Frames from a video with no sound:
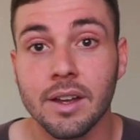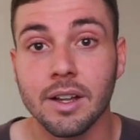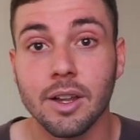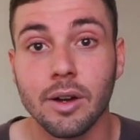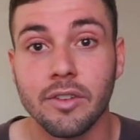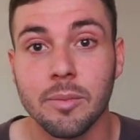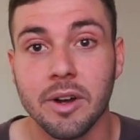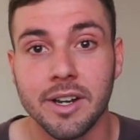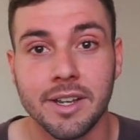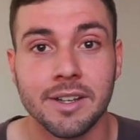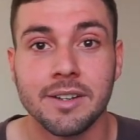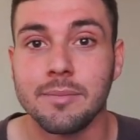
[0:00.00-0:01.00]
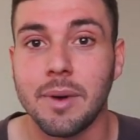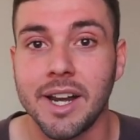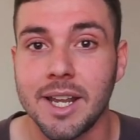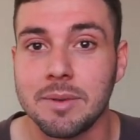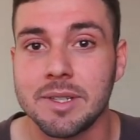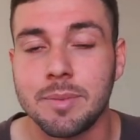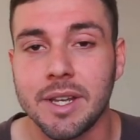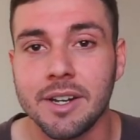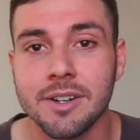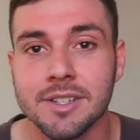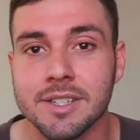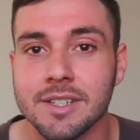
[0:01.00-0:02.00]
Hello everybody, my name is
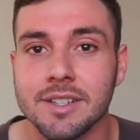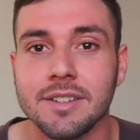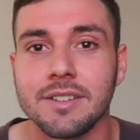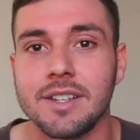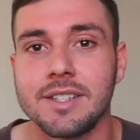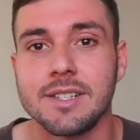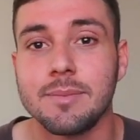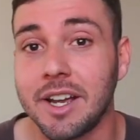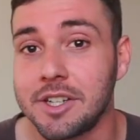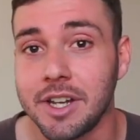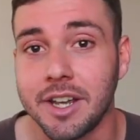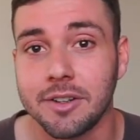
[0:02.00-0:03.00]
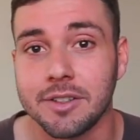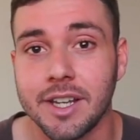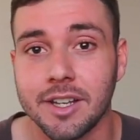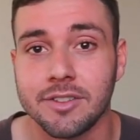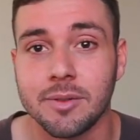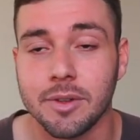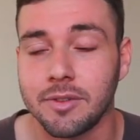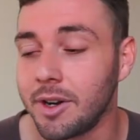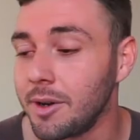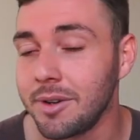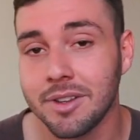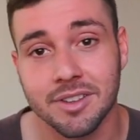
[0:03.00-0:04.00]
Pierce. This is my channel, Tales from the
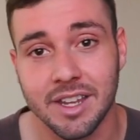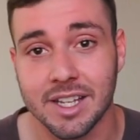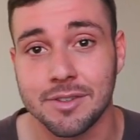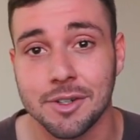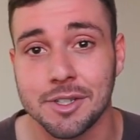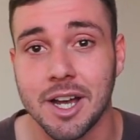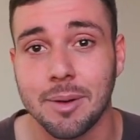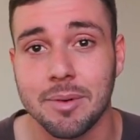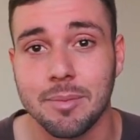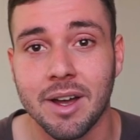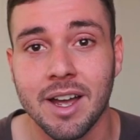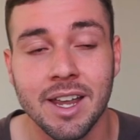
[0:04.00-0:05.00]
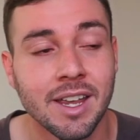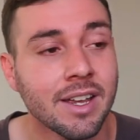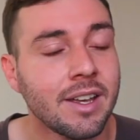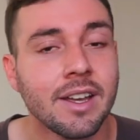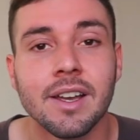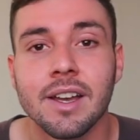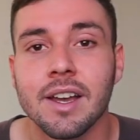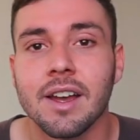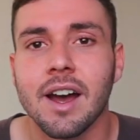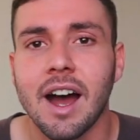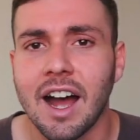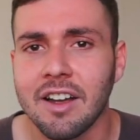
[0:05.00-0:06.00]
Road. Thanks for stopping by.
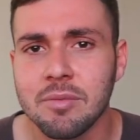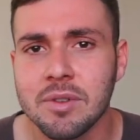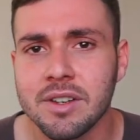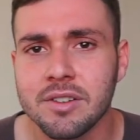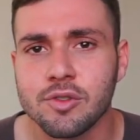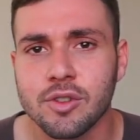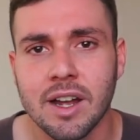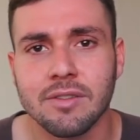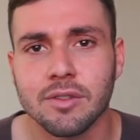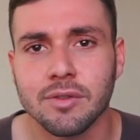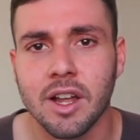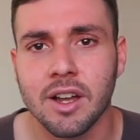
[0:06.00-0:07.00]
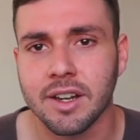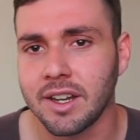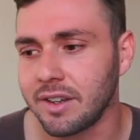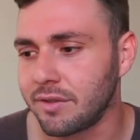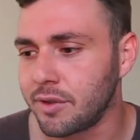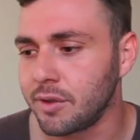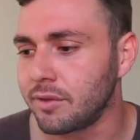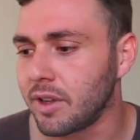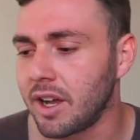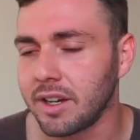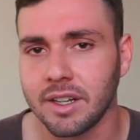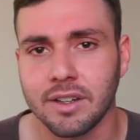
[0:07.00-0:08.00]
I've been travel vlogging and food
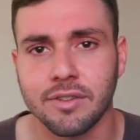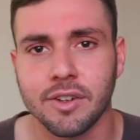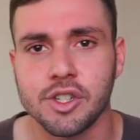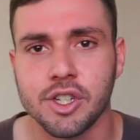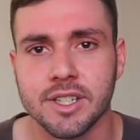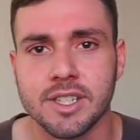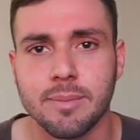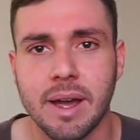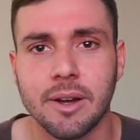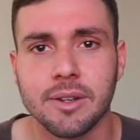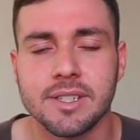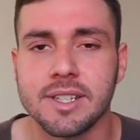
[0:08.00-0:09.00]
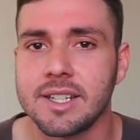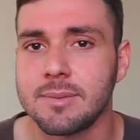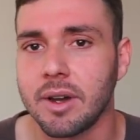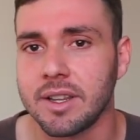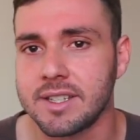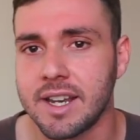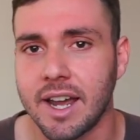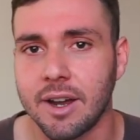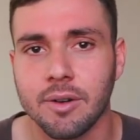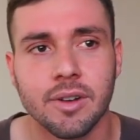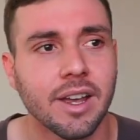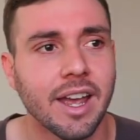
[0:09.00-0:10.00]
vlogging for just about 6 months
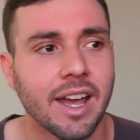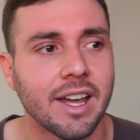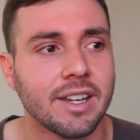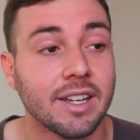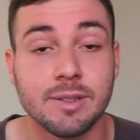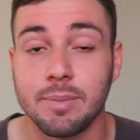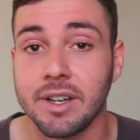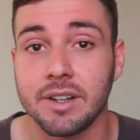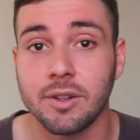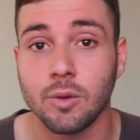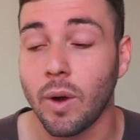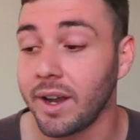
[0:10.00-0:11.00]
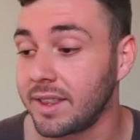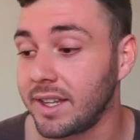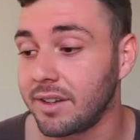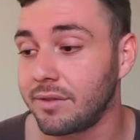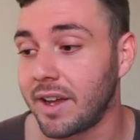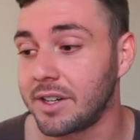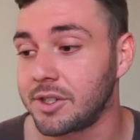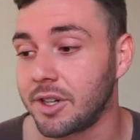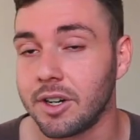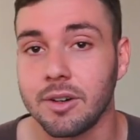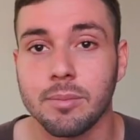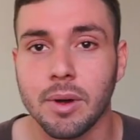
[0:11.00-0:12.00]
now, and it's been quite the adventure.